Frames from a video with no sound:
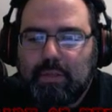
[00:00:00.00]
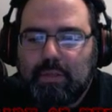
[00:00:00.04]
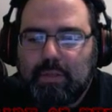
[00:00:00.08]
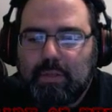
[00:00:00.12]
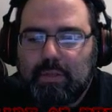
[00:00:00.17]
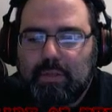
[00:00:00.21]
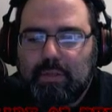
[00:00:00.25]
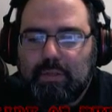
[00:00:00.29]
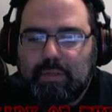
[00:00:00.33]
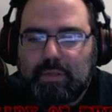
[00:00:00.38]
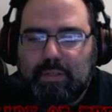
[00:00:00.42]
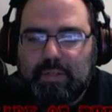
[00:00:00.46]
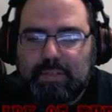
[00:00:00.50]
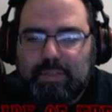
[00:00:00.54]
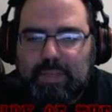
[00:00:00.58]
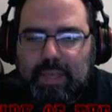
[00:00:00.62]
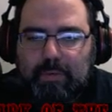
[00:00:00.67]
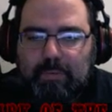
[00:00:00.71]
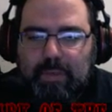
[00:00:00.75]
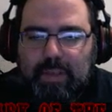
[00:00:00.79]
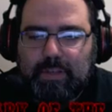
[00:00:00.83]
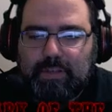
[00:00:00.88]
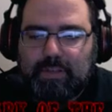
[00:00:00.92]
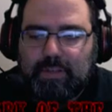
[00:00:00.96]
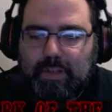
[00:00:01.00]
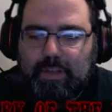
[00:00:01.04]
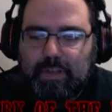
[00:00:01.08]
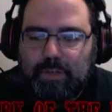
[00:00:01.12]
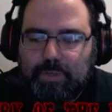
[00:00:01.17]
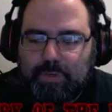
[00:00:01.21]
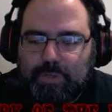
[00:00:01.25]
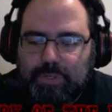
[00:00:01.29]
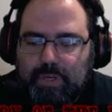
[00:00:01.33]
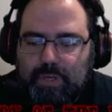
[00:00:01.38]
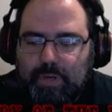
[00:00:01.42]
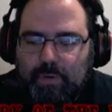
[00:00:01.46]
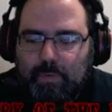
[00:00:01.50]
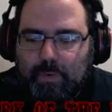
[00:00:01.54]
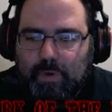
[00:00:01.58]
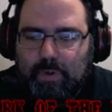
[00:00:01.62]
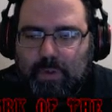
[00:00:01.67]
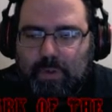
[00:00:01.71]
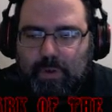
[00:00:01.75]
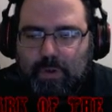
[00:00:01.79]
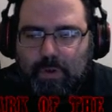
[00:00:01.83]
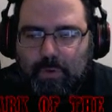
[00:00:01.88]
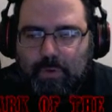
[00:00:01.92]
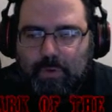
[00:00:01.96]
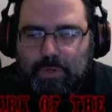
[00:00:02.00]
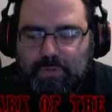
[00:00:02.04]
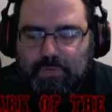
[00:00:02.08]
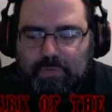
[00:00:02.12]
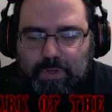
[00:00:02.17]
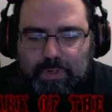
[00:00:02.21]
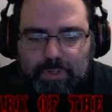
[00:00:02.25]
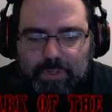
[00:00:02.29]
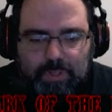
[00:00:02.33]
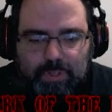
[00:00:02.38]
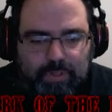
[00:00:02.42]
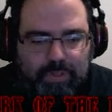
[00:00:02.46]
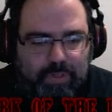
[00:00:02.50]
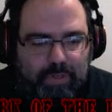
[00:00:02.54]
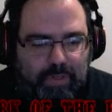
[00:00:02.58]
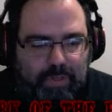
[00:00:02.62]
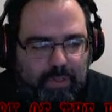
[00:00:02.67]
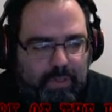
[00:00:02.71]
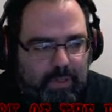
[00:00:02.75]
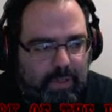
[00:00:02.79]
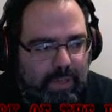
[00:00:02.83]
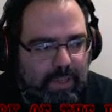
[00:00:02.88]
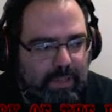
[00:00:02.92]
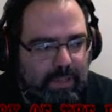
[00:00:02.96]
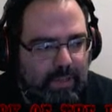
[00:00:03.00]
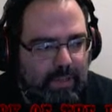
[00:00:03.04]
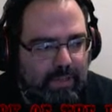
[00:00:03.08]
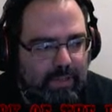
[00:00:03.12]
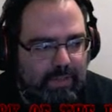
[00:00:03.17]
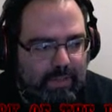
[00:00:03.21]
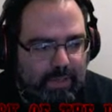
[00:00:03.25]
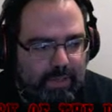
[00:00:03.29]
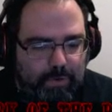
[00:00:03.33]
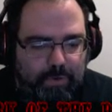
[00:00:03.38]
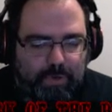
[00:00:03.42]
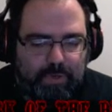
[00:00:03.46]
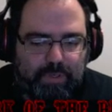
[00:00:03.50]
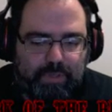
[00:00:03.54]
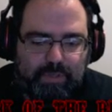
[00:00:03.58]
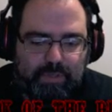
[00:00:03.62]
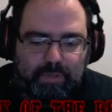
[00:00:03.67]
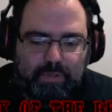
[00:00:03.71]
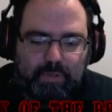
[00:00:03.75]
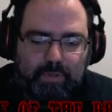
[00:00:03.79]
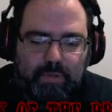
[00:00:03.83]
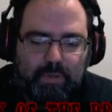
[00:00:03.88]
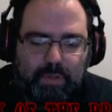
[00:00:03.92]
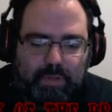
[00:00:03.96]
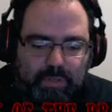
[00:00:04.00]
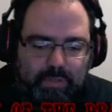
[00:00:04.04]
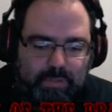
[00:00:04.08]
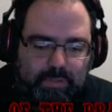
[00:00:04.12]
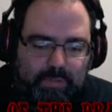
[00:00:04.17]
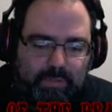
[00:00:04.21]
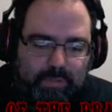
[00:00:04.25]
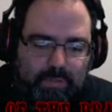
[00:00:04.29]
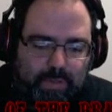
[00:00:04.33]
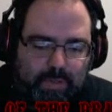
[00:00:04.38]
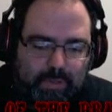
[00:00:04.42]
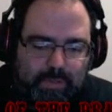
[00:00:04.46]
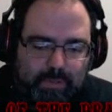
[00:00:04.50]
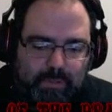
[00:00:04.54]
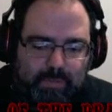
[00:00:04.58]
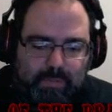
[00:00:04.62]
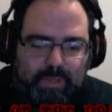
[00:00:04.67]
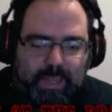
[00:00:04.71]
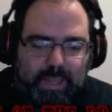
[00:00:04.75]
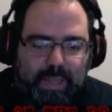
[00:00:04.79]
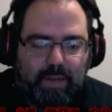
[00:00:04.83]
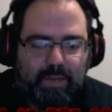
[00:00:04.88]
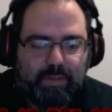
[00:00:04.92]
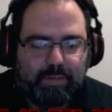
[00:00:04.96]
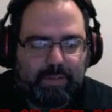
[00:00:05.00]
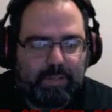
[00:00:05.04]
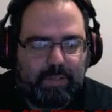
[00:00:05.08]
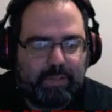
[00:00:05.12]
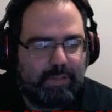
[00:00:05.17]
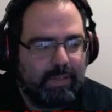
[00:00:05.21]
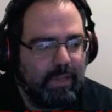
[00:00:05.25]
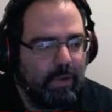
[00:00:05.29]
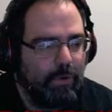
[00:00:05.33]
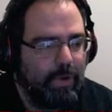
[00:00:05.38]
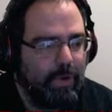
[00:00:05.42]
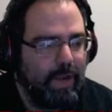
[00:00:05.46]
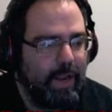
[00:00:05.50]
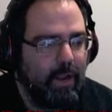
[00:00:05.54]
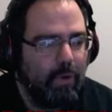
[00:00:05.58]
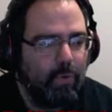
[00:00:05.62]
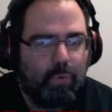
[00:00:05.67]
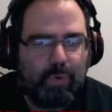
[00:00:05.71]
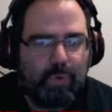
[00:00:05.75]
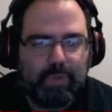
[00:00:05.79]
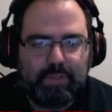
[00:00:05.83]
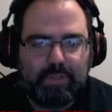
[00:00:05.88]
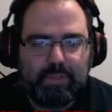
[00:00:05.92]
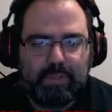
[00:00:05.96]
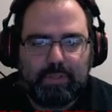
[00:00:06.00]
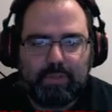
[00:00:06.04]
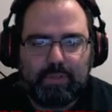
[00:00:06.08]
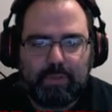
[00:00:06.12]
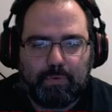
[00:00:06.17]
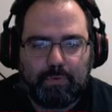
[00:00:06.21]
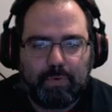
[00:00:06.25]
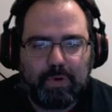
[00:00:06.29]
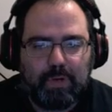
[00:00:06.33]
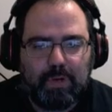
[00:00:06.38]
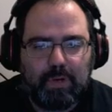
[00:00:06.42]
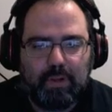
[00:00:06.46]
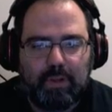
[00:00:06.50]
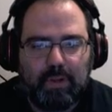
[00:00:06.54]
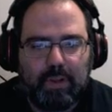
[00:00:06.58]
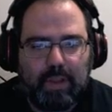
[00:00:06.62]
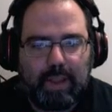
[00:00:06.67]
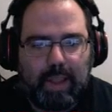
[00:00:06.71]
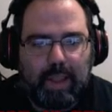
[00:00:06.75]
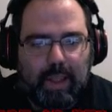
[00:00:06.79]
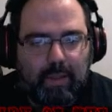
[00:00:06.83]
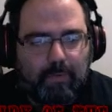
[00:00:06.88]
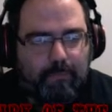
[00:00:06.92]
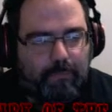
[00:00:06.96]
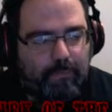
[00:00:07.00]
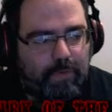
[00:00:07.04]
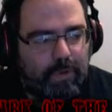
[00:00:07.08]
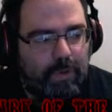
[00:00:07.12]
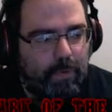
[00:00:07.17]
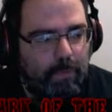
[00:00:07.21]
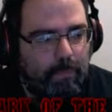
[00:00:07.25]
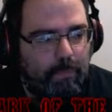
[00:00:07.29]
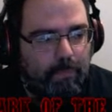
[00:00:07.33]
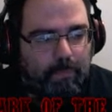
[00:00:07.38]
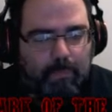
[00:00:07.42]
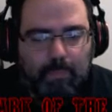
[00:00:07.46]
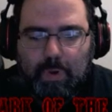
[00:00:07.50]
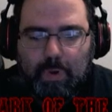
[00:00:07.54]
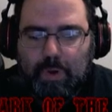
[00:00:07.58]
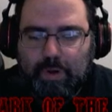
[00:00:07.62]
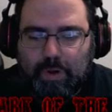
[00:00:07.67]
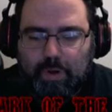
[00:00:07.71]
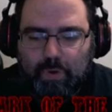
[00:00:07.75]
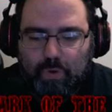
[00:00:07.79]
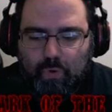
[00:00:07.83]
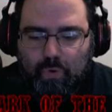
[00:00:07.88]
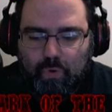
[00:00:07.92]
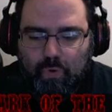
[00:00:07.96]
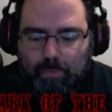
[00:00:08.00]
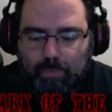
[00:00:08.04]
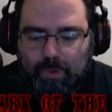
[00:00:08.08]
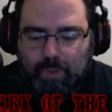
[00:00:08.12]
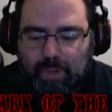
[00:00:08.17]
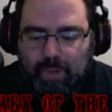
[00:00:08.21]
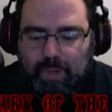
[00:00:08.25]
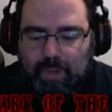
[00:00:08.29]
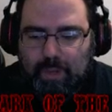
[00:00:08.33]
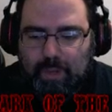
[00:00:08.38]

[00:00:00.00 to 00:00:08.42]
So this game is interesting. One of the newest features in, in this series, as, as sad as they sound now, was this 3D view. Normally,